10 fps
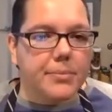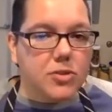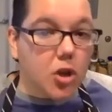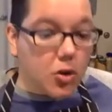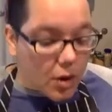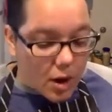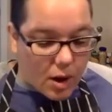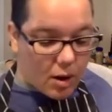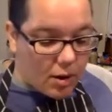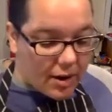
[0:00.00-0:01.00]
So
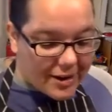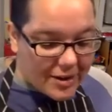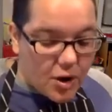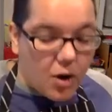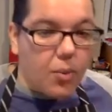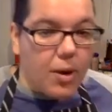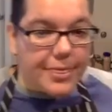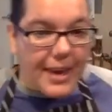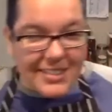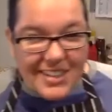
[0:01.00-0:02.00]
you don't want
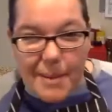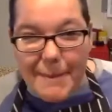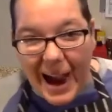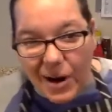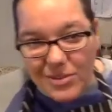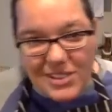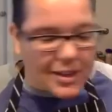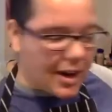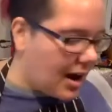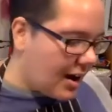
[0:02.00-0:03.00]
that to come
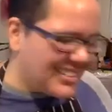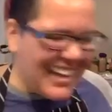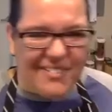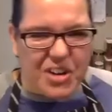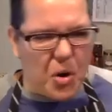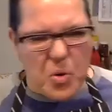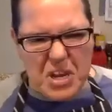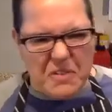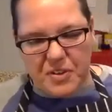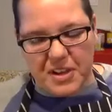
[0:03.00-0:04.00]
out to have an
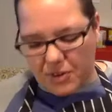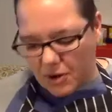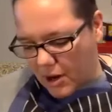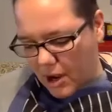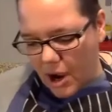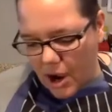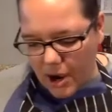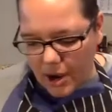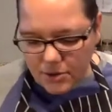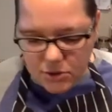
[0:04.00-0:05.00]
oaky flavor.
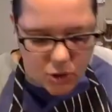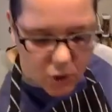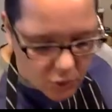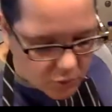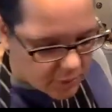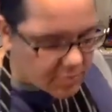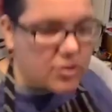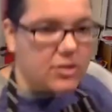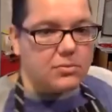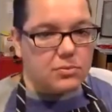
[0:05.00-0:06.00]
So
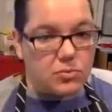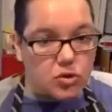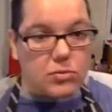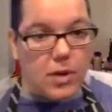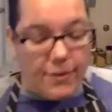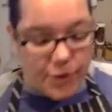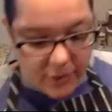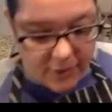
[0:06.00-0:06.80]
if you've